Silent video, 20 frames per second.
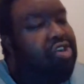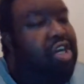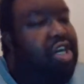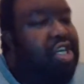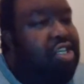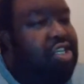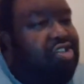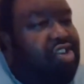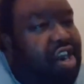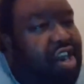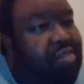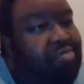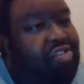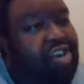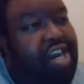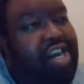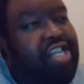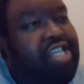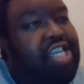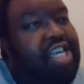I'm trying
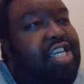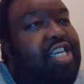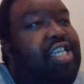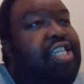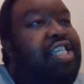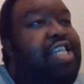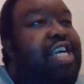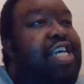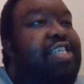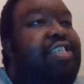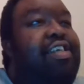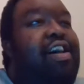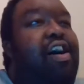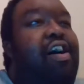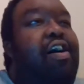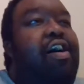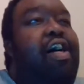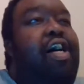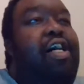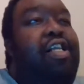to think
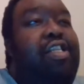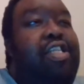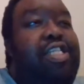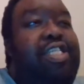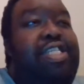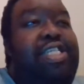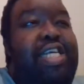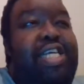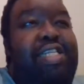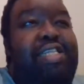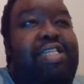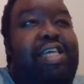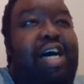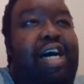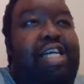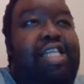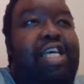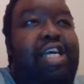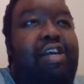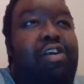the scenes
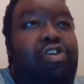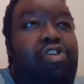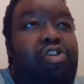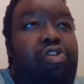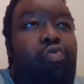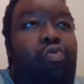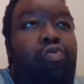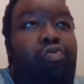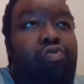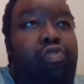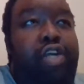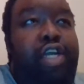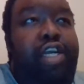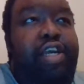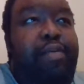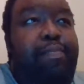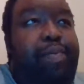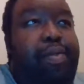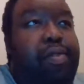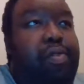that I think will
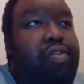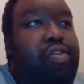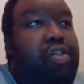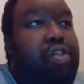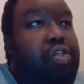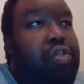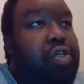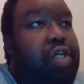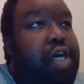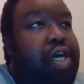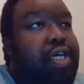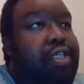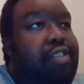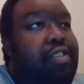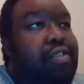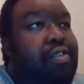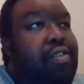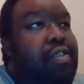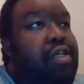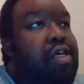really appeal to you
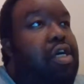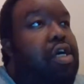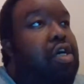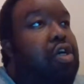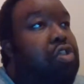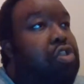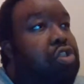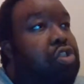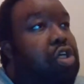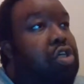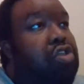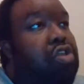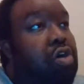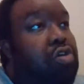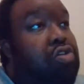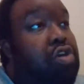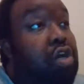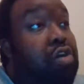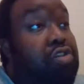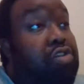guys because
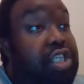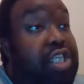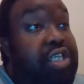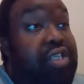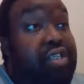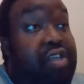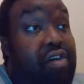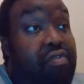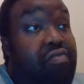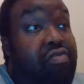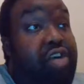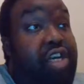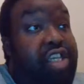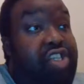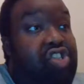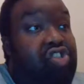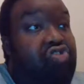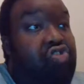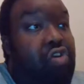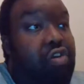those scenes are
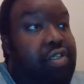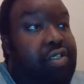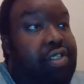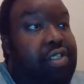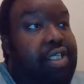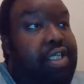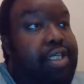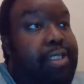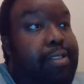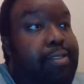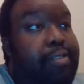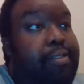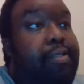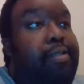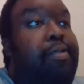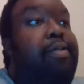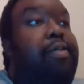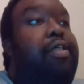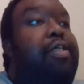really strong scenes.